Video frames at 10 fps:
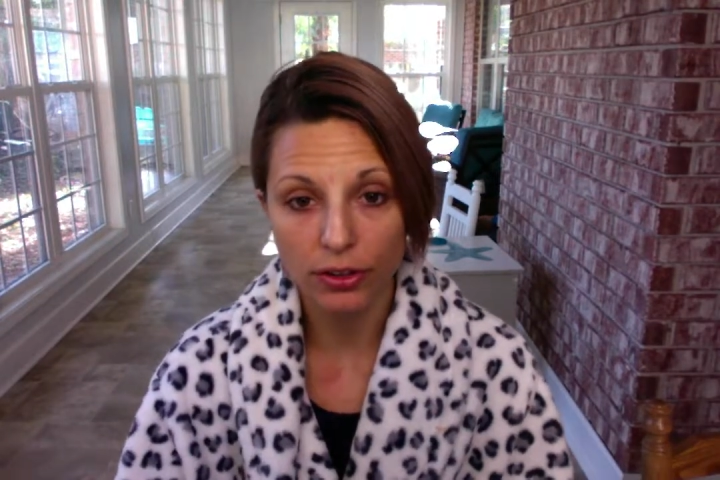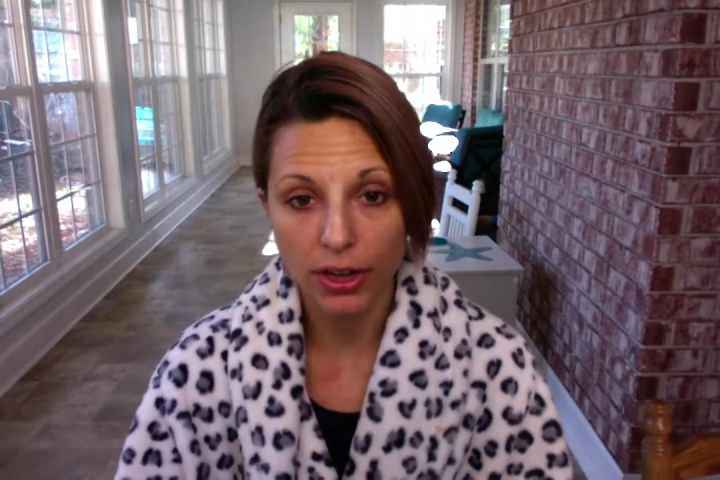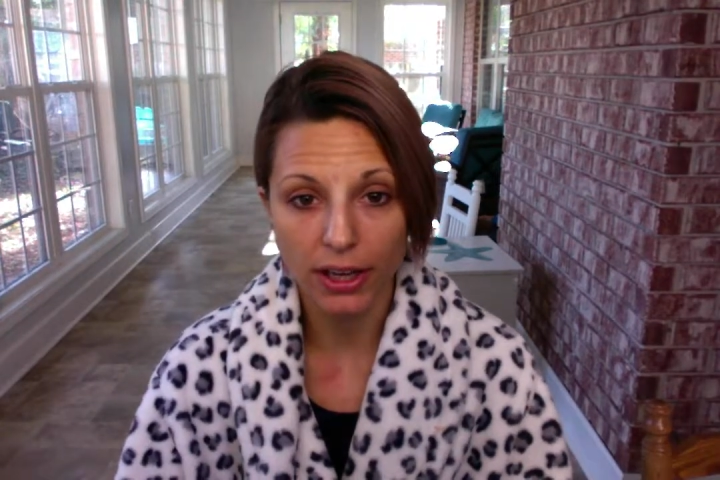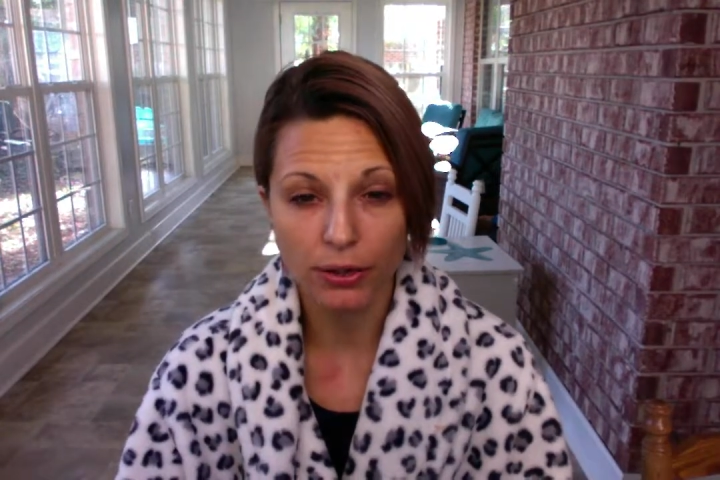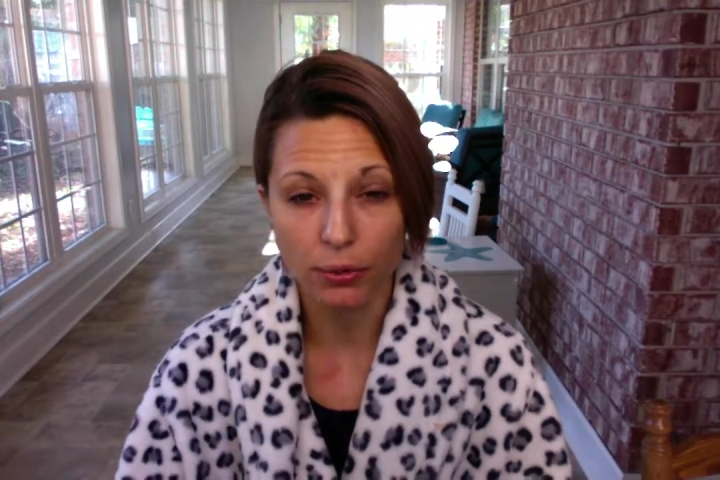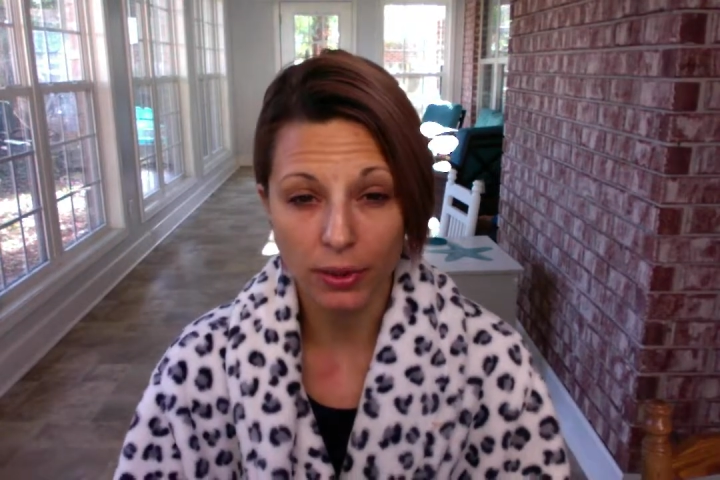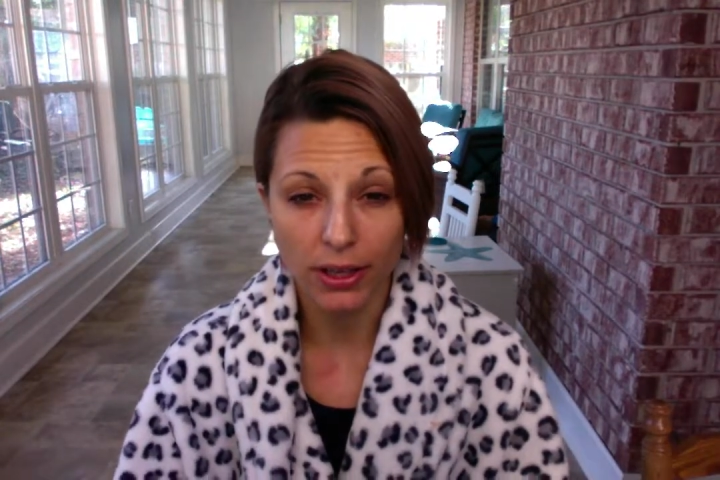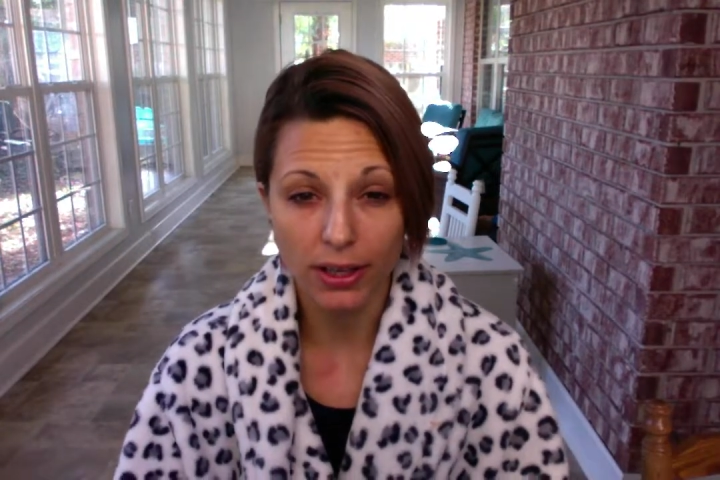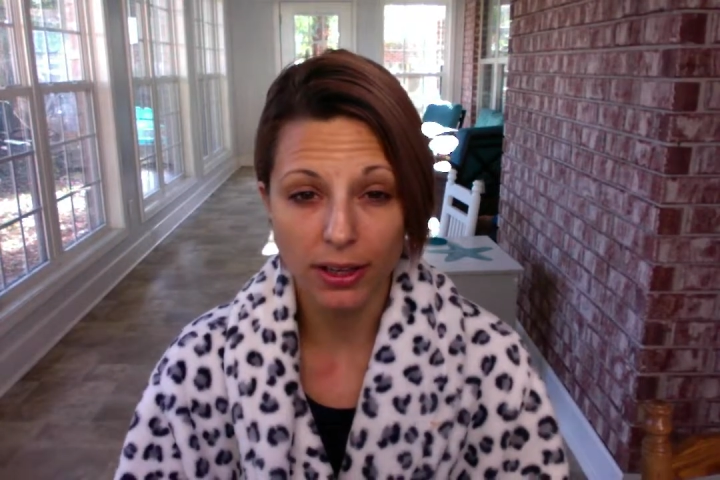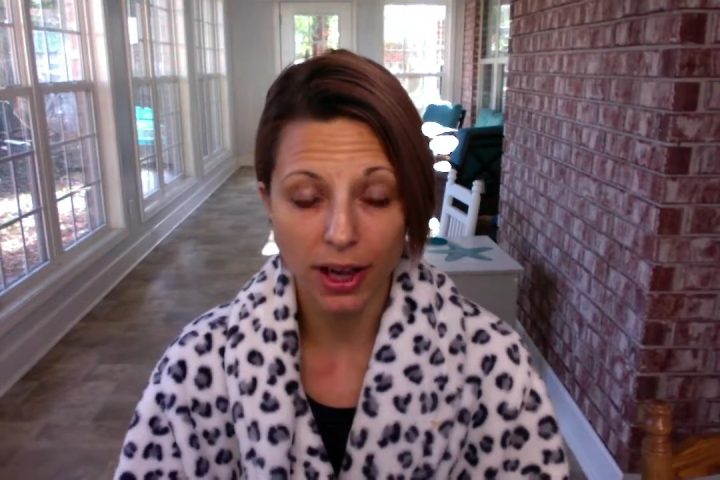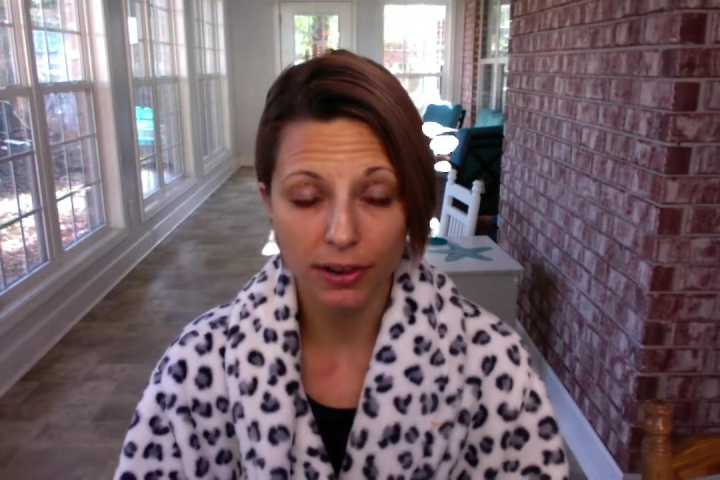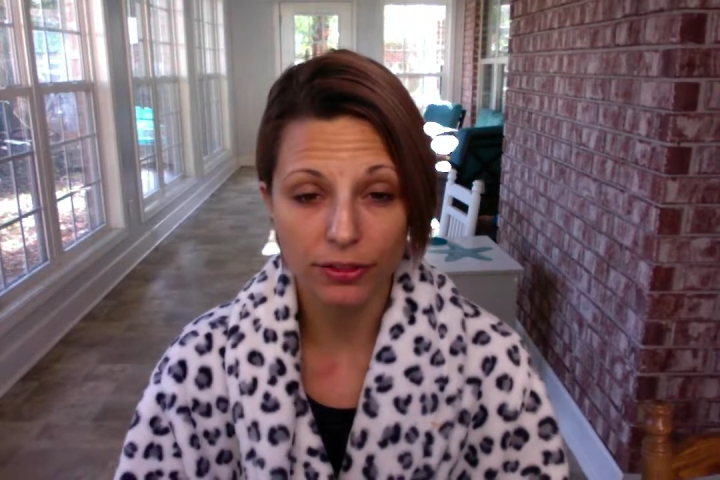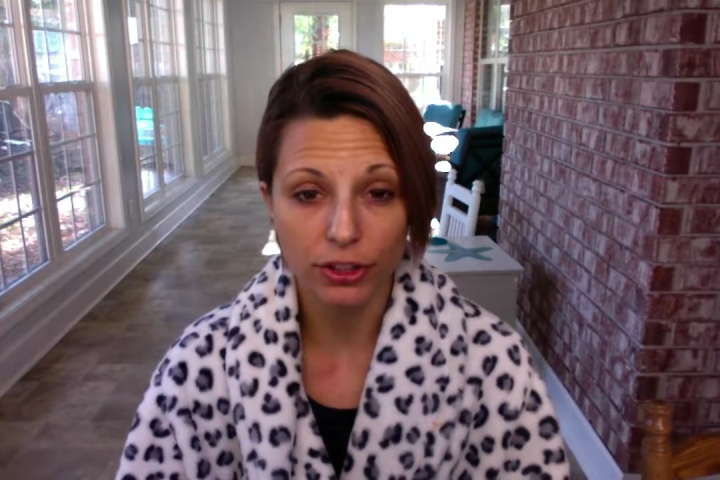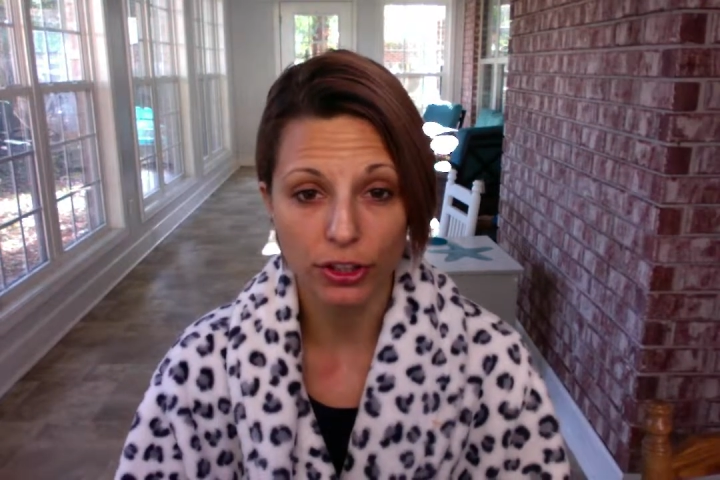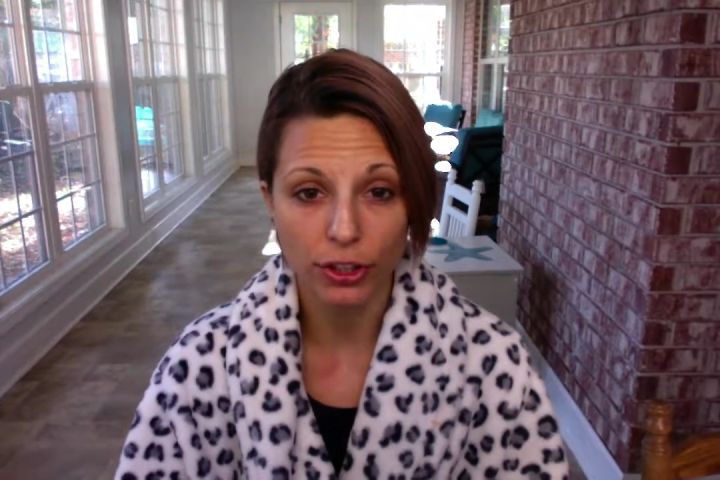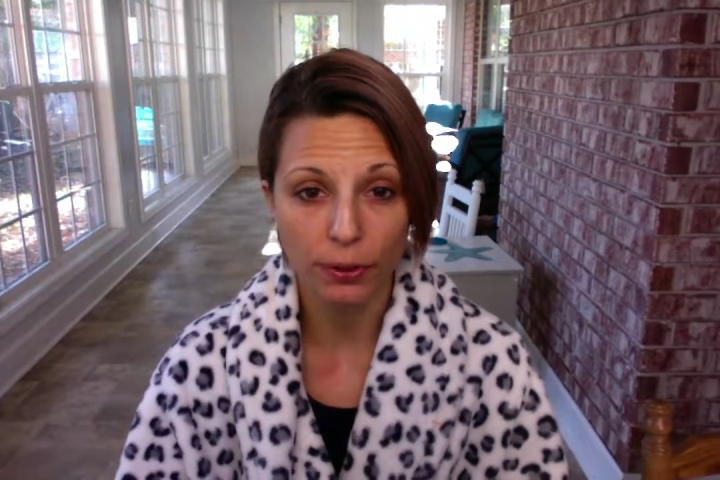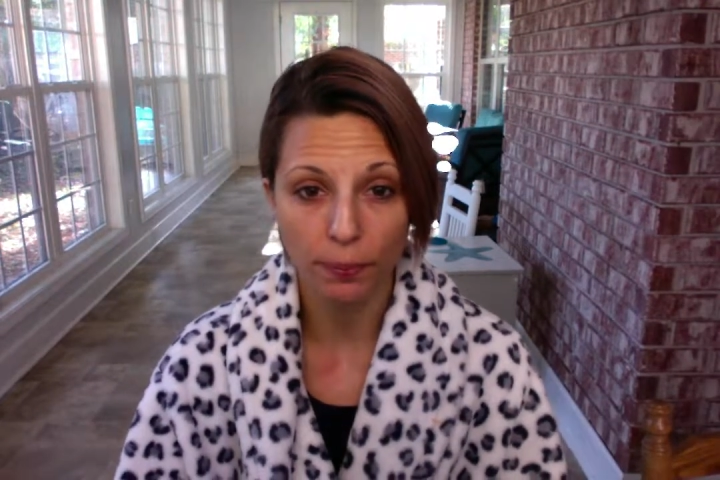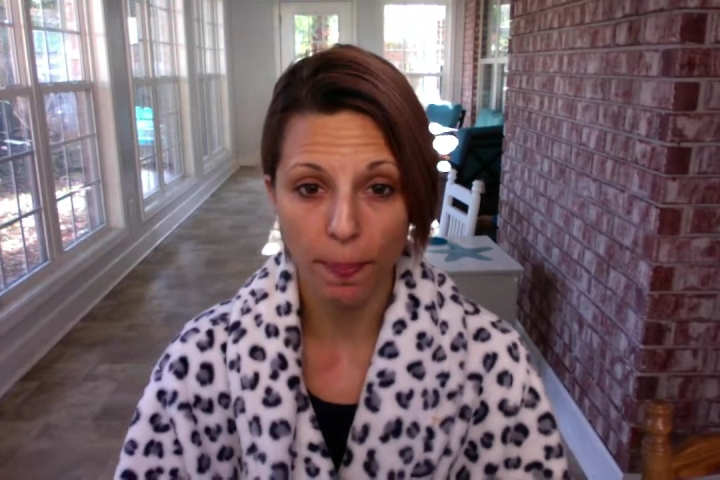kind of weak after